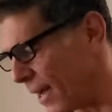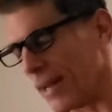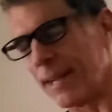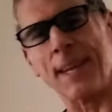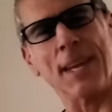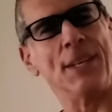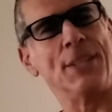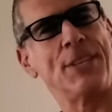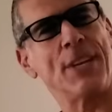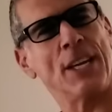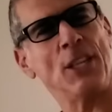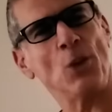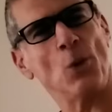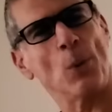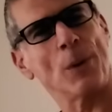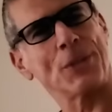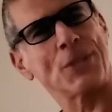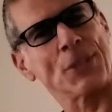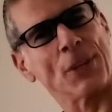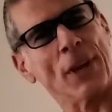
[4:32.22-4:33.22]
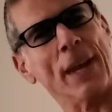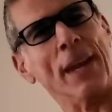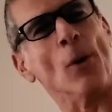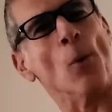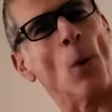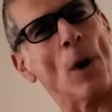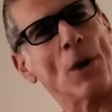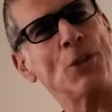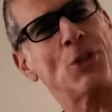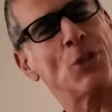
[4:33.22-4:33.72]

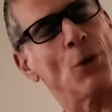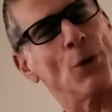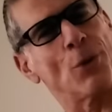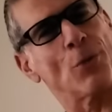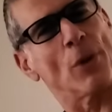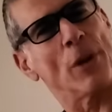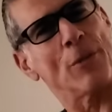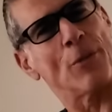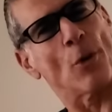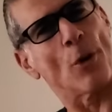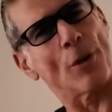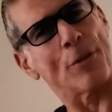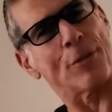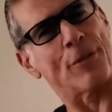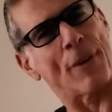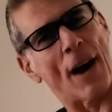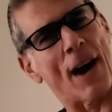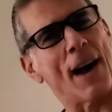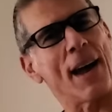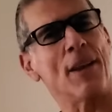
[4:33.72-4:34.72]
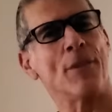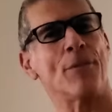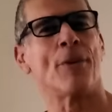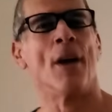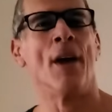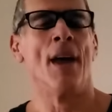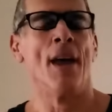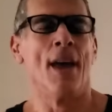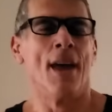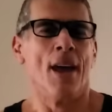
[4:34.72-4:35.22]
continuously, 1, 2, 3, 4,
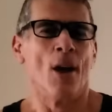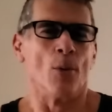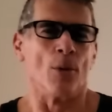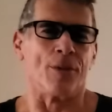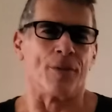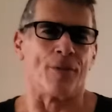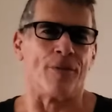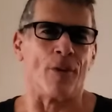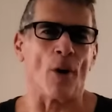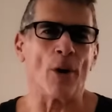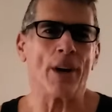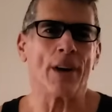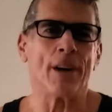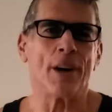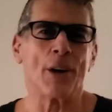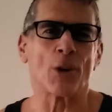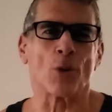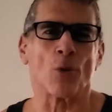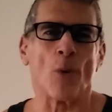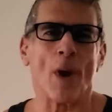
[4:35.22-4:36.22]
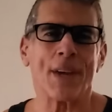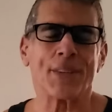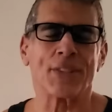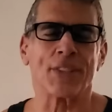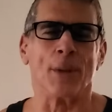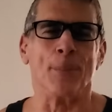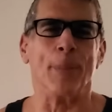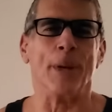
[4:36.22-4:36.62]
5, with very little rest in